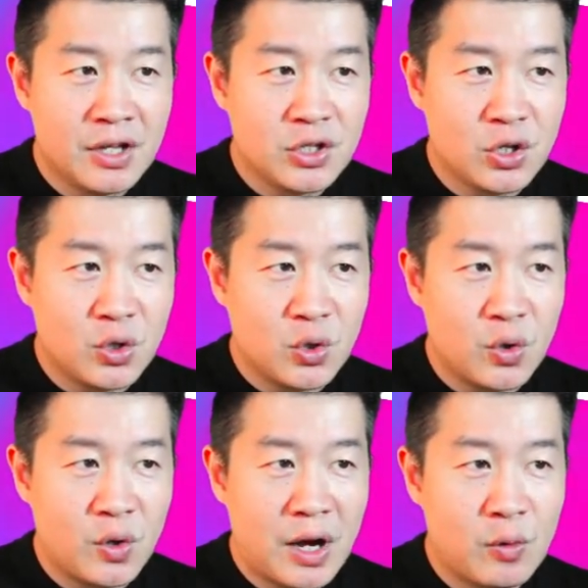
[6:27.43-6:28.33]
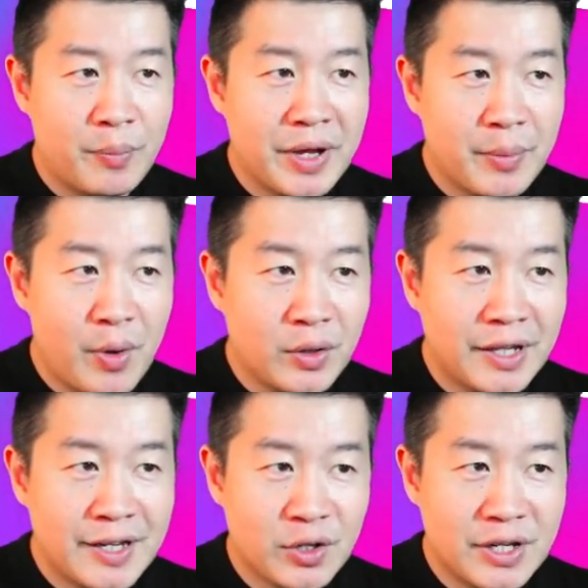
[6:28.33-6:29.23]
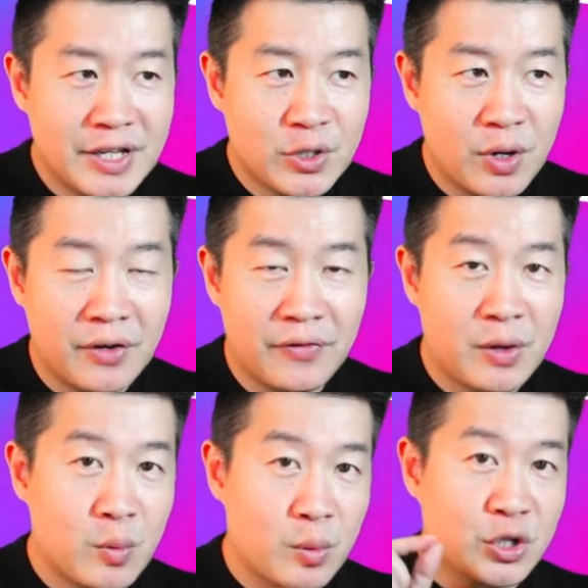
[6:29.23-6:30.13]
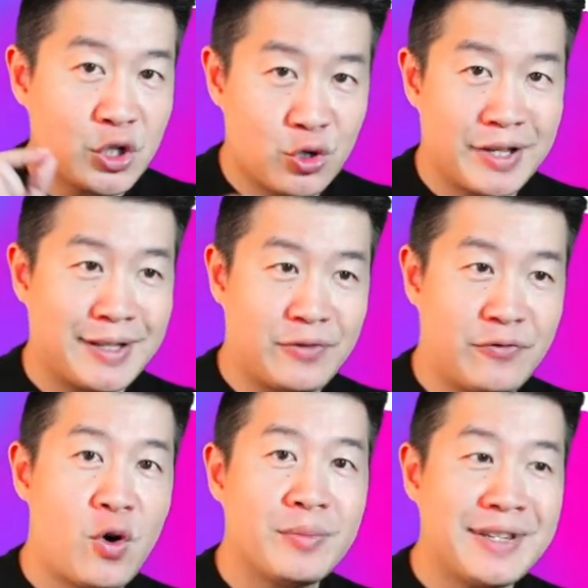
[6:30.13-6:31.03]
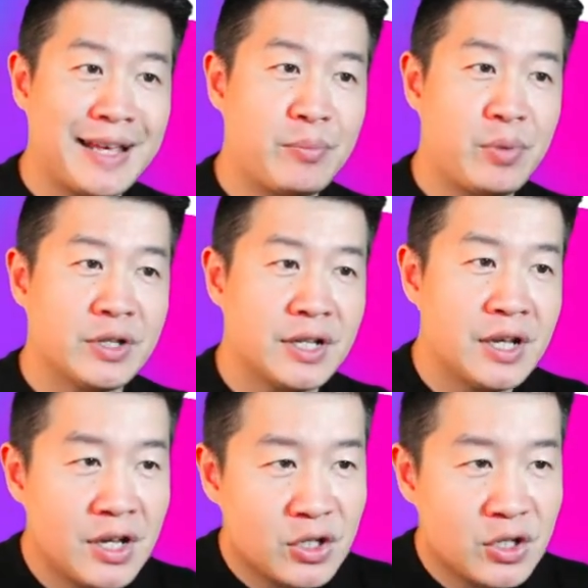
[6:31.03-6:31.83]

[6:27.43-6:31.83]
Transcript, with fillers: So I will pick a point that is on this graph and we will transform that point.